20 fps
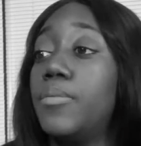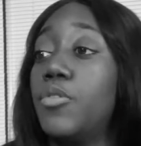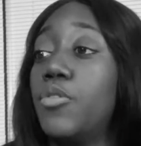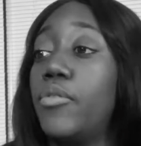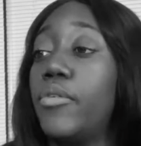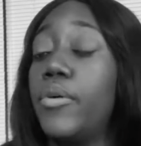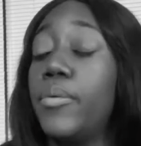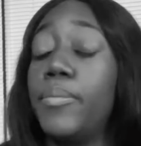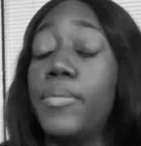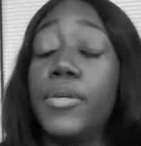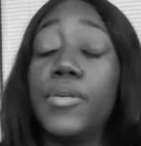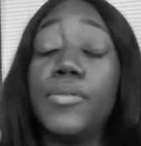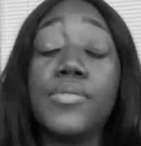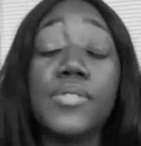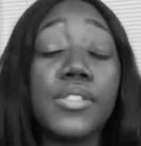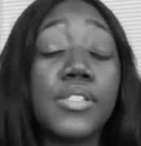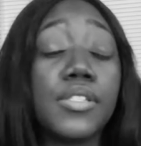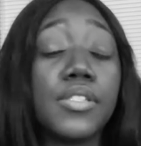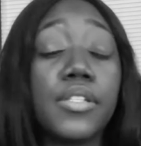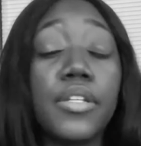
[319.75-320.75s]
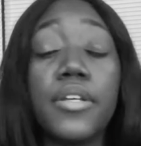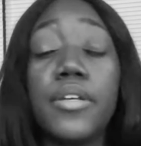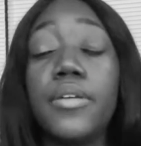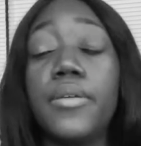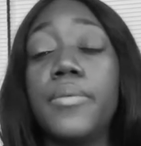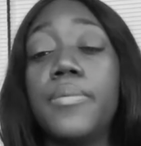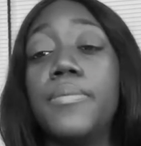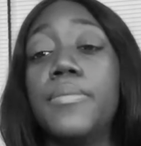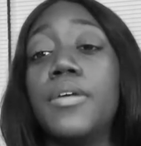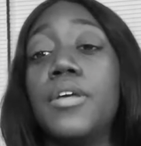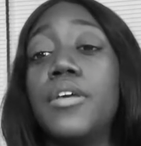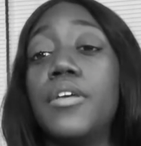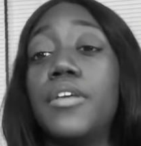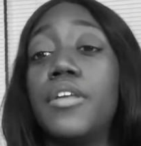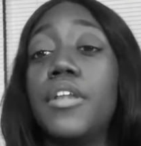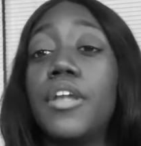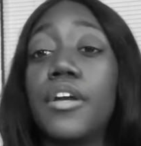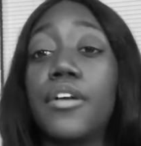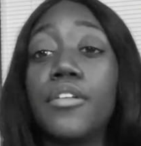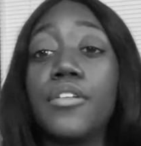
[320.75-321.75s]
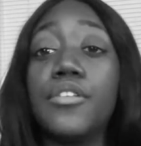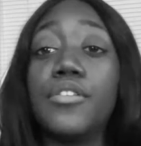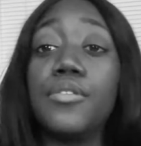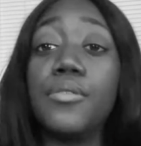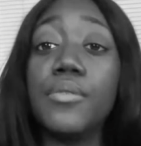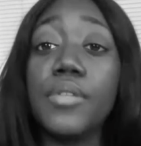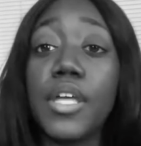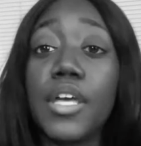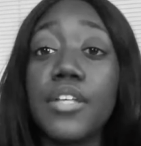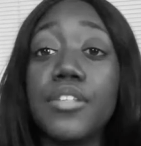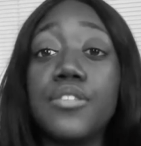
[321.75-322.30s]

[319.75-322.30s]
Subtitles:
abuses them. You're not gonna do that.